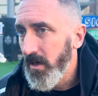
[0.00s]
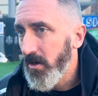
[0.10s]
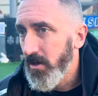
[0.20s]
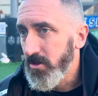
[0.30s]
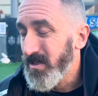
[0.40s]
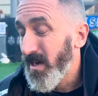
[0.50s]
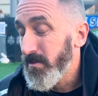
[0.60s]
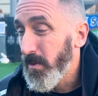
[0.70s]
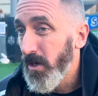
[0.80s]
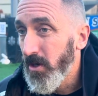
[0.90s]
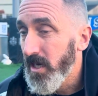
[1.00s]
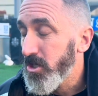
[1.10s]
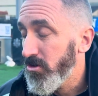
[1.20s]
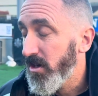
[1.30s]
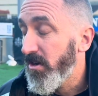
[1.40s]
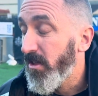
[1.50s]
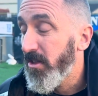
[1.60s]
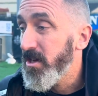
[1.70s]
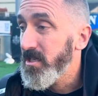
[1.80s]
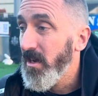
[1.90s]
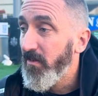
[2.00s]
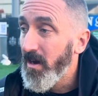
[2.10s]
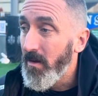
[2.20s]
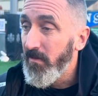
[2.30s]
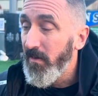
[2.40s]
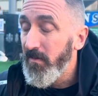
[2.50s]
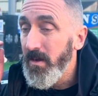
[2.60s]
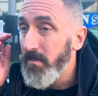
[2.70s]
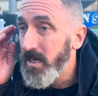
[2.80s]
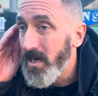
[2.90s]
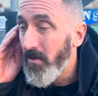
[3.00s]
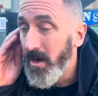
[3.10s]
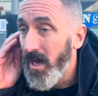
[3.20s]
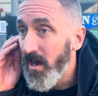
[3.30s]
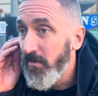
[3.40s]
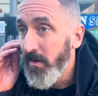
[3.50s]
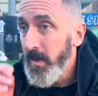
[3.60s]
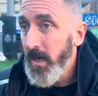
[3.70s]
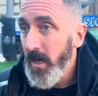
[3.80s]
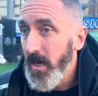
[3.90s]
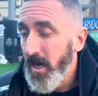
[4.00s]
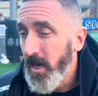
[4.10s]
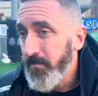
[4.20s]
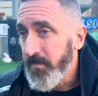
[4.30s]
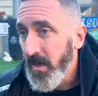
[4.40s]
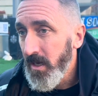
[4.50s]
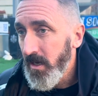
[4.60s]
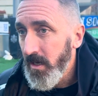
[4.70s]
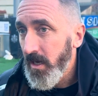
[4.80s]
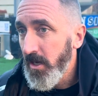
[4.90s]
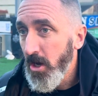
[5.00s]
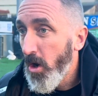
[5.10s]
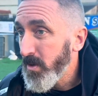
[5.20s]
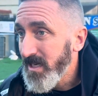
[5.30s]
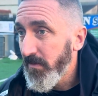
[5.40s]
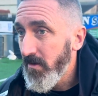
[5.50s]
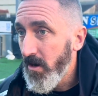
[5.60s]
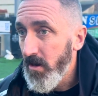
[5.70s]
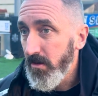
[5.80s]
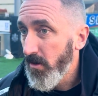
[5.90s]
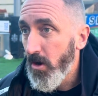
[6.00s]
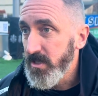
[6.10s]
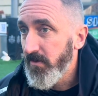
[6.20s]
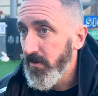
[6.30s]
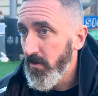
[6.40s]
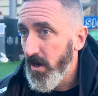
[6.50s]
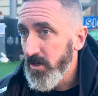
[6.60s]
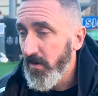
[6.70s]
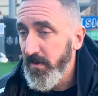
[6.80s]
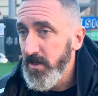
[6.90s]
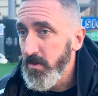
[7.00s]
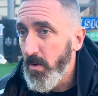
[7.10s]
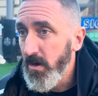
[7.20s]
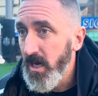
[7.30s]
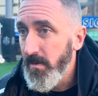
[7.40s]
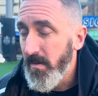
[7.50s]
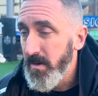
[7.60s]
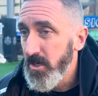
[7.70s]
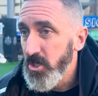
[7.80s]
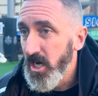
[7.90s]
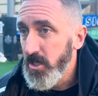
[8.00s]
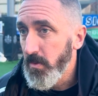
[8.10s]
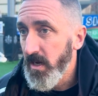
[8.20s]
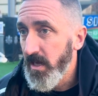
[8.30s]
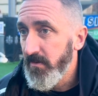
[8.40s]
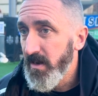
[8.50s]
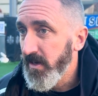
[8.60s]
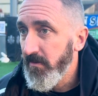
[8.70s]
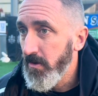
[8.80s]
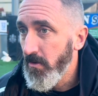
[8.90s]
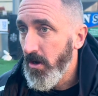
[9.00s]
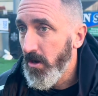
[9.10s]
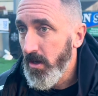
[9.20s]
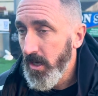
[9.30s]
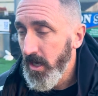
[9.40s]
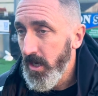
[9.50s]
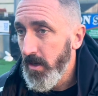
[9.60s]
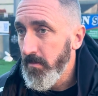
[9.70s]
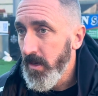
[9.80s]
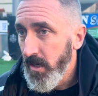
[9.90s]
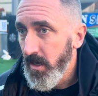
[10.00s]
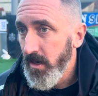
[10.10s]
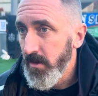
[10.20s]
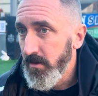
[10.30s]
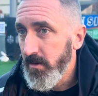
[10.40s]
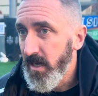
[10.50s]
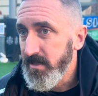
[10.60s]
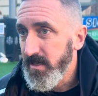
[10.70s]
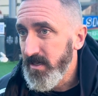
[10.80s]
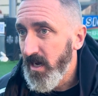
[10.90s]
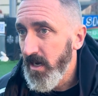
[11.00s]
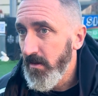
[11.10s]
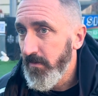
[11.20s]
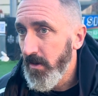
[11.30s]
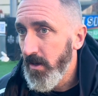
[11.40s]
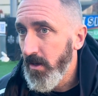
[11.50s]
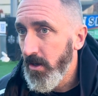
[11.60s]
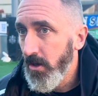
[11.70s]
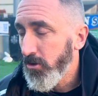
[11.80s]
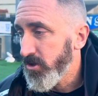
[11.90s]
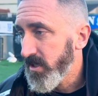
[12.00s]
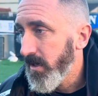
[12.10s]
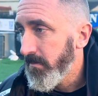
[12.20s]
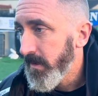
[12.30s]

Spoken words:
You know, sometimes we only get to train on a Thursday for an hour and 15 minutes, hour and a half. And they always give their all. I don't think there's one game I've been in charge where they've never give their all, and that's a sign of a good team.